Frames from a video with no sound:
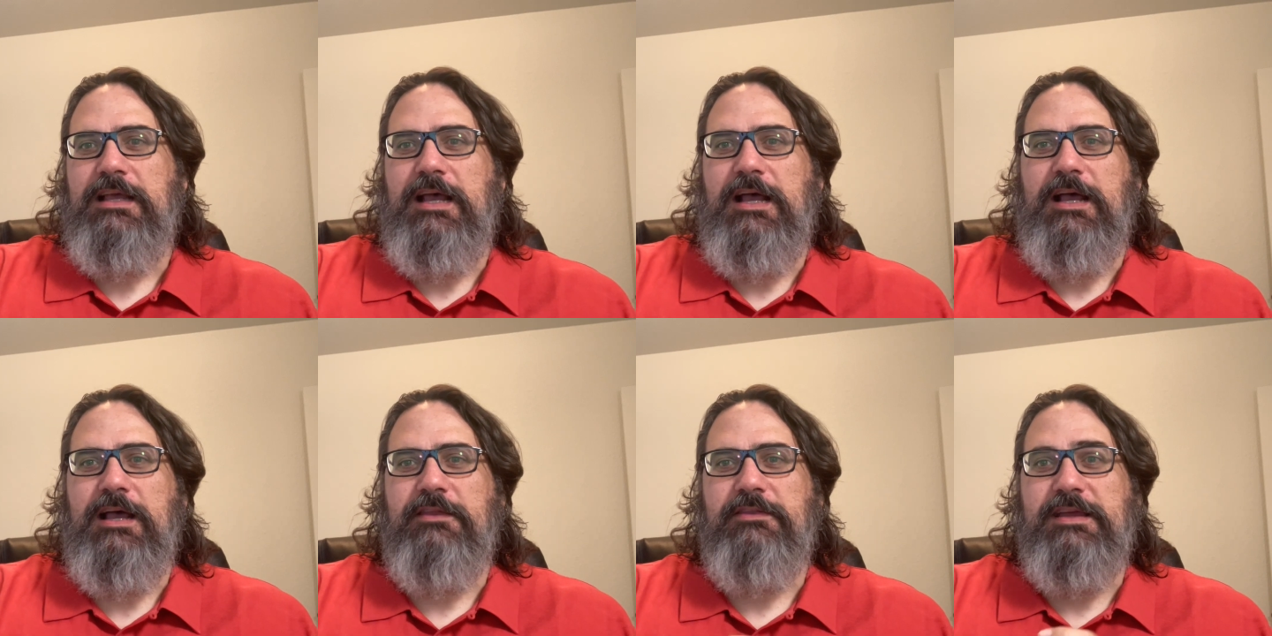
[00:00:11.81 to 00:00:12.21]

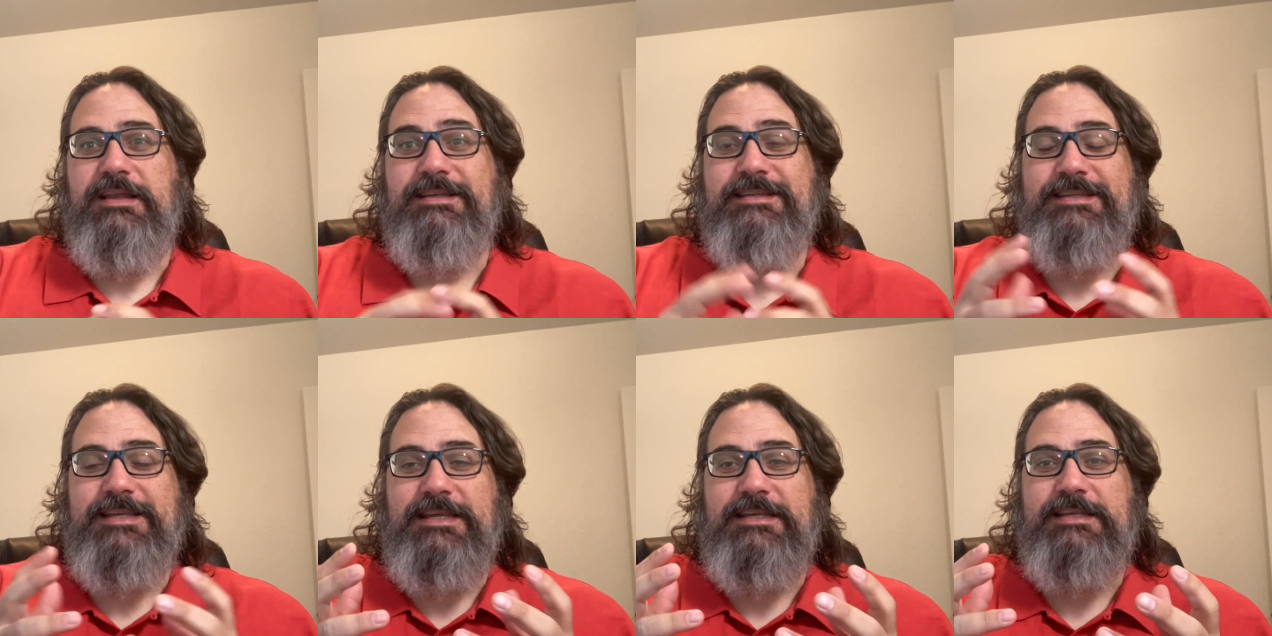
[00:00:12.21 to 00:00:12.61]

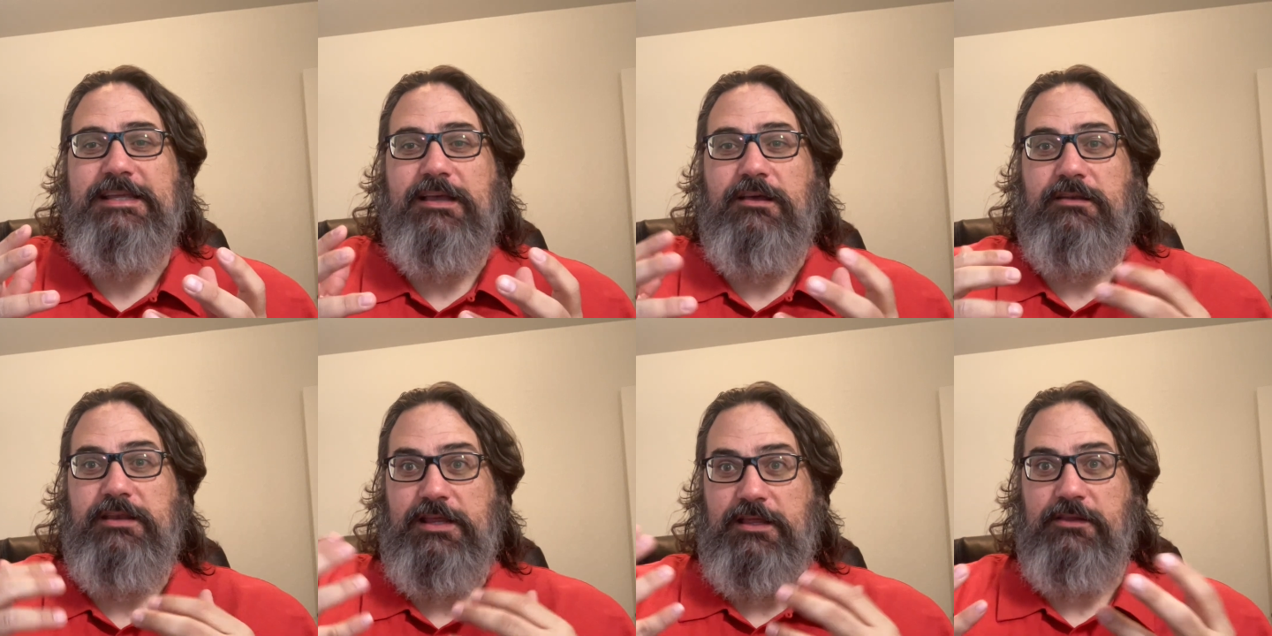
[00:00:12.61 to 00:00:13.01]
that
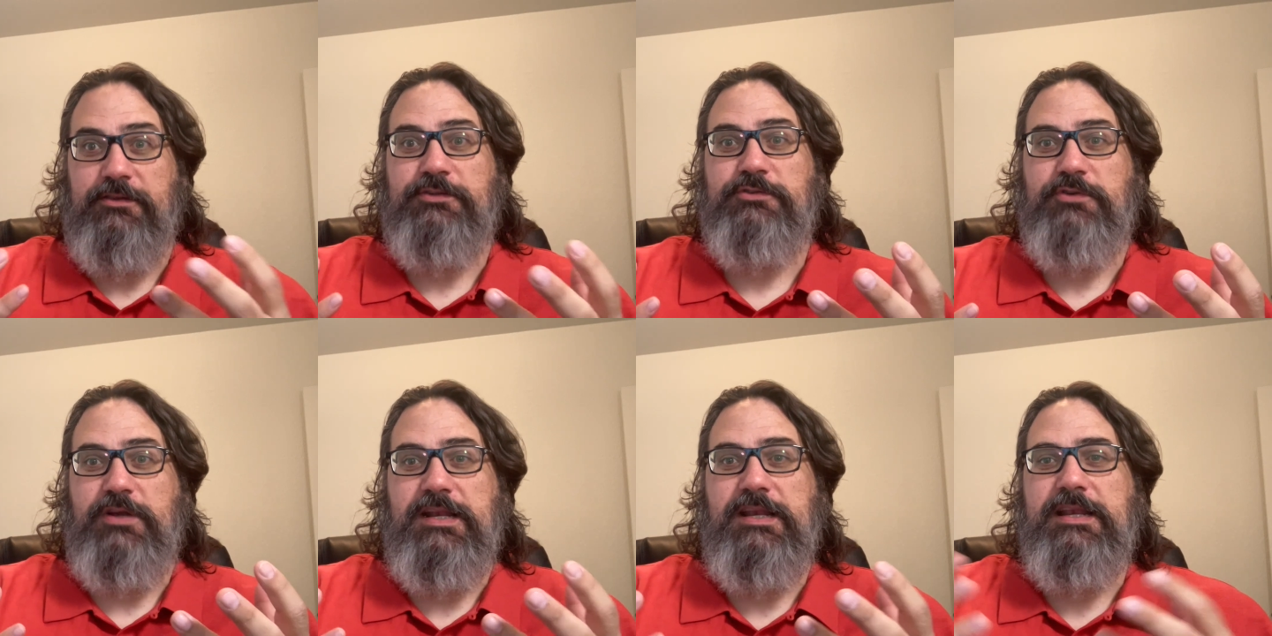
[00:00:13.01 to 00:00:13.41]
detailed,
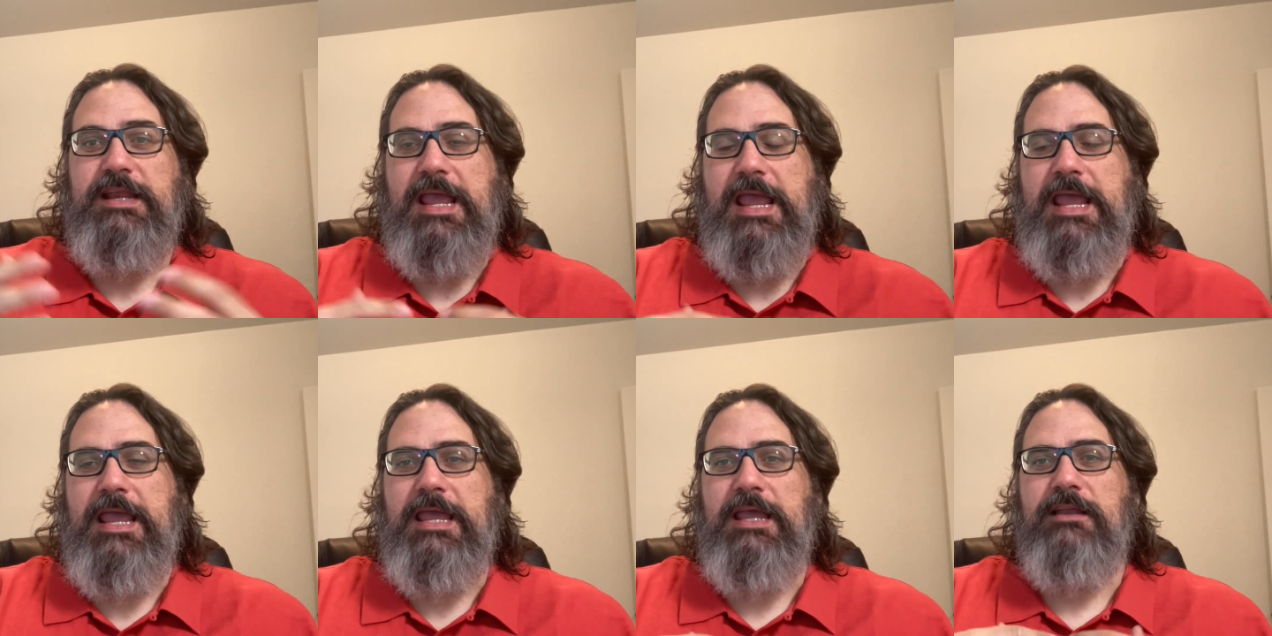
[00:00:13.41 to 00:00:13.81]
illustrated,
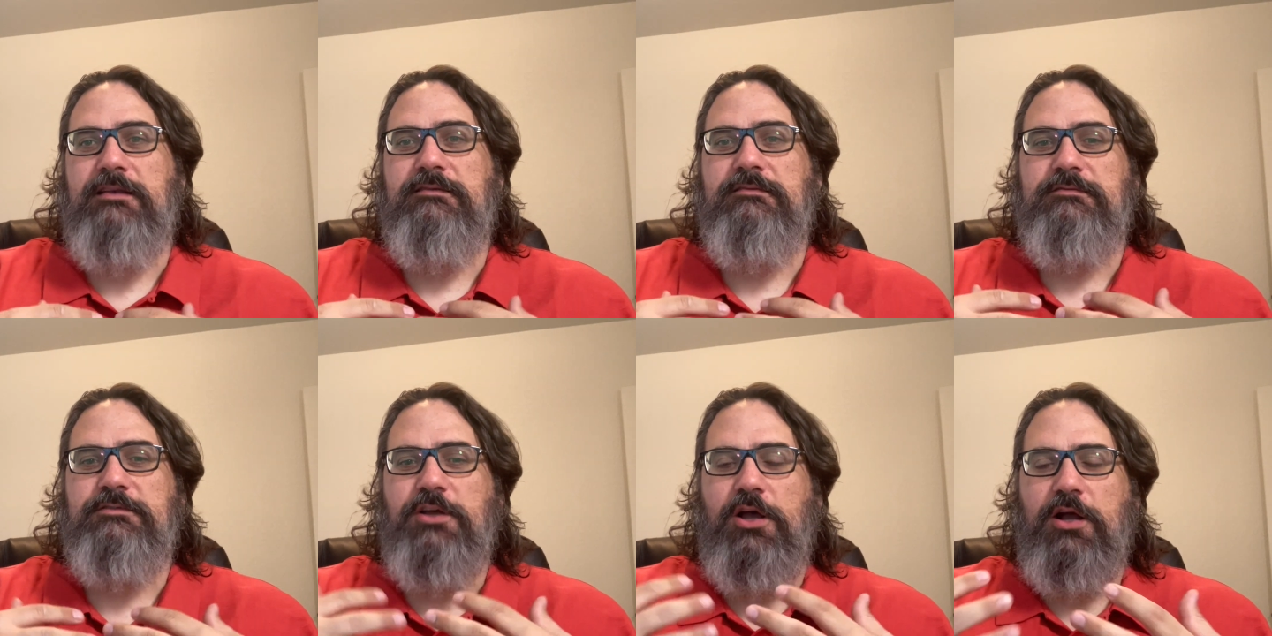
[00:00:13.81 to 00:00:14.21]

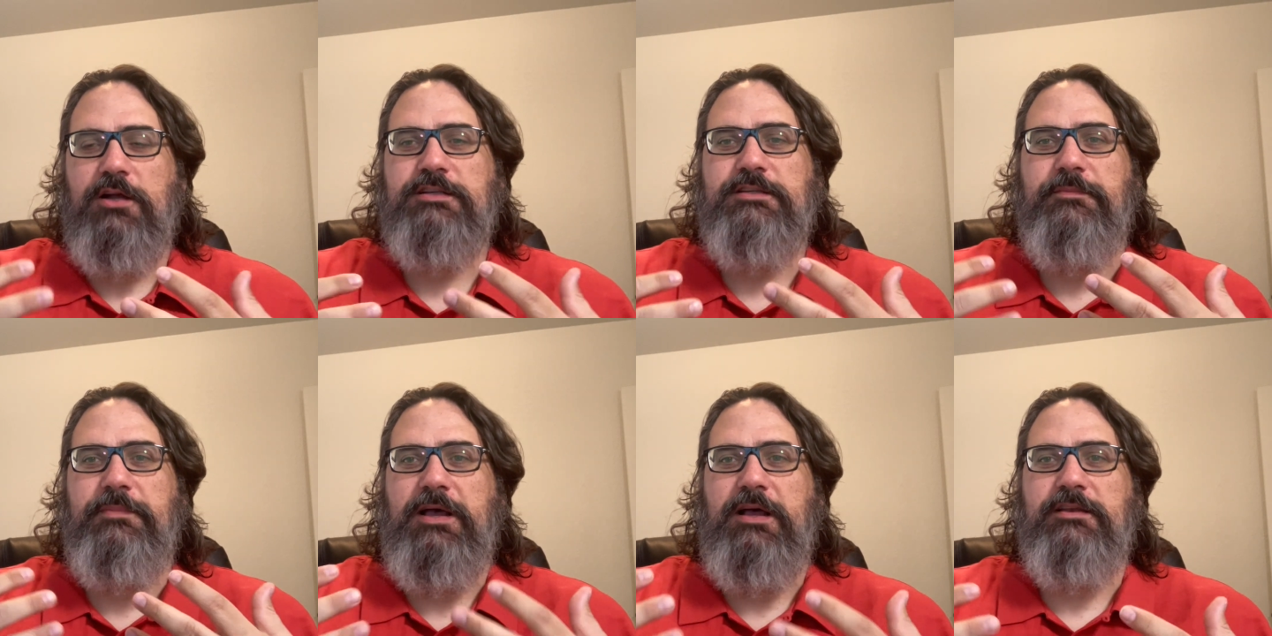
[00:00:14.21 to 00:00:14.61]
and
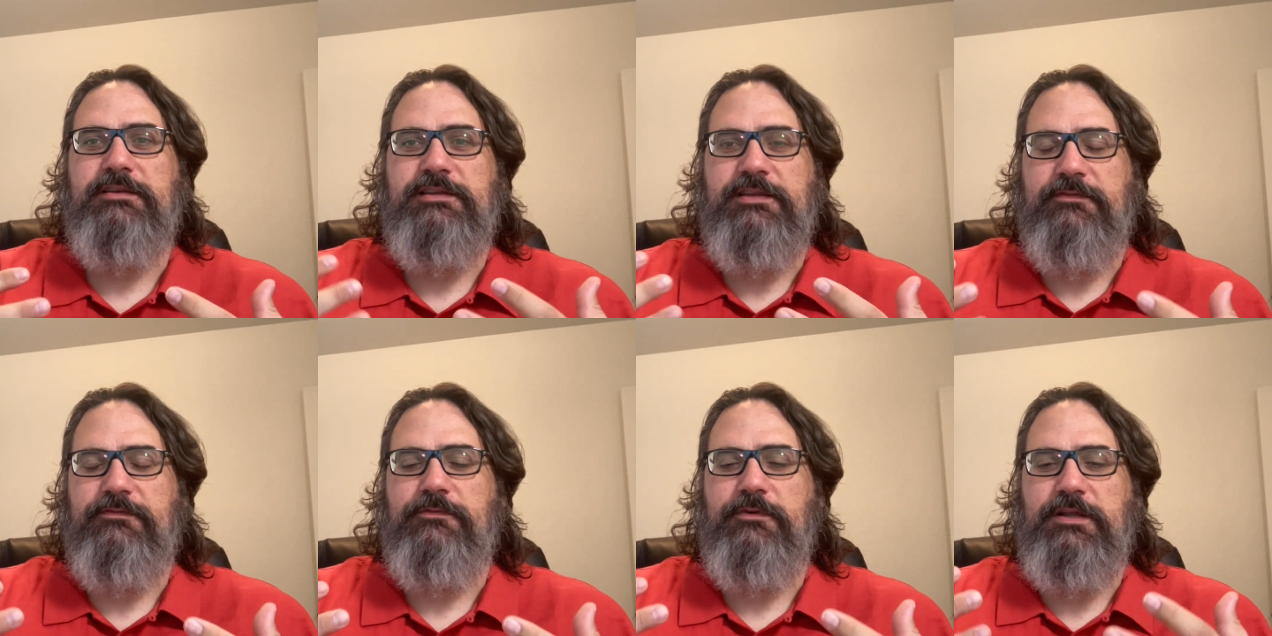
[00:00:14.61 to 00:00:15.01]
talked about
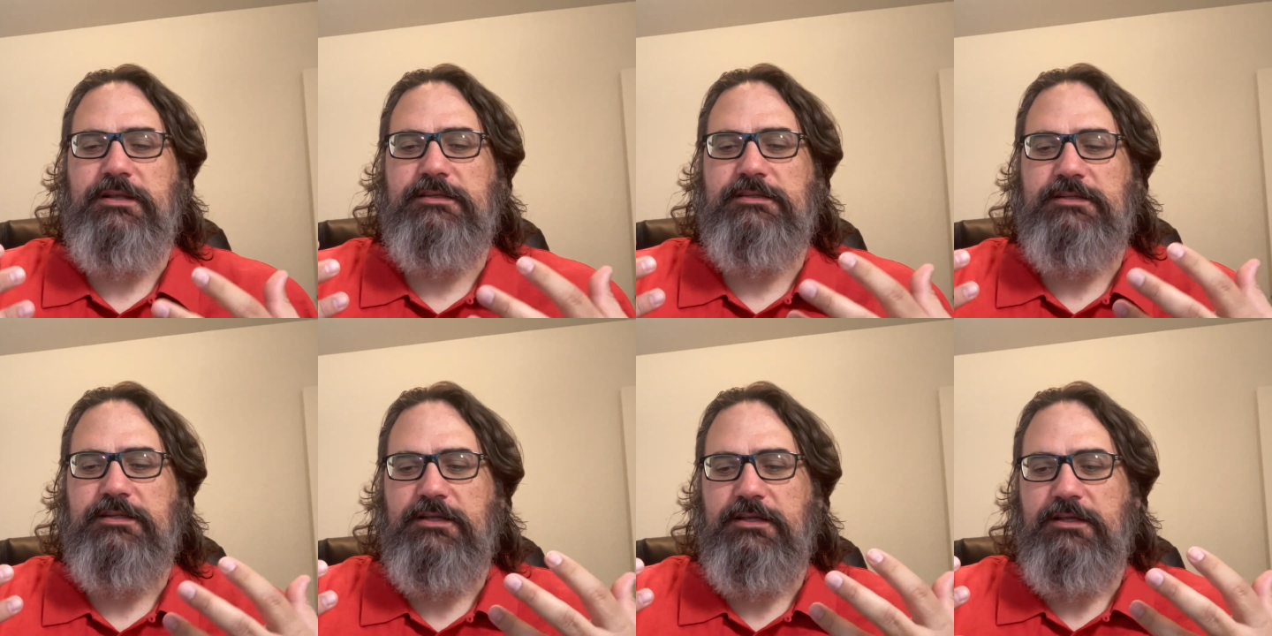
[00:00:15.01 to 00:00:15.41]
different